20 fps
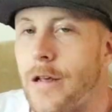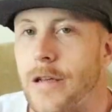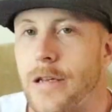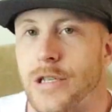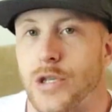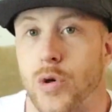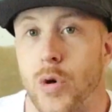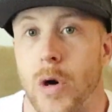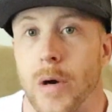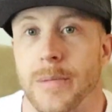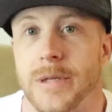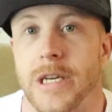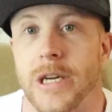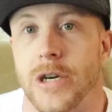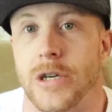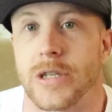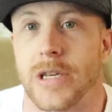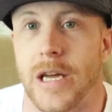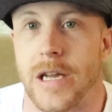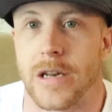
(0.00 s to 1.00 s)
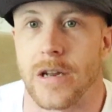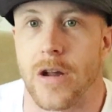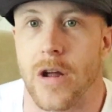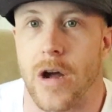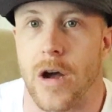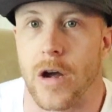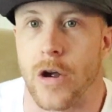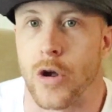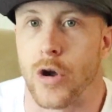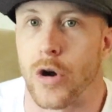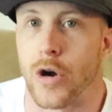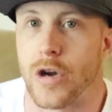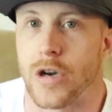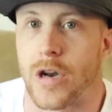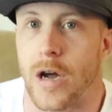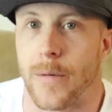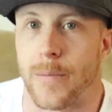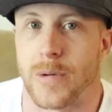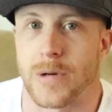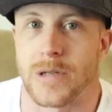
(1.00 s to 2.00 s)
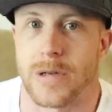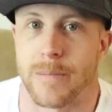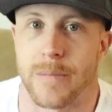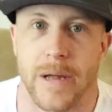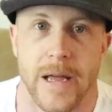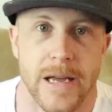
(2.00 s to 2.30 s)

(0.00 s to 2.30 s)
Storm's ears get gooked up with some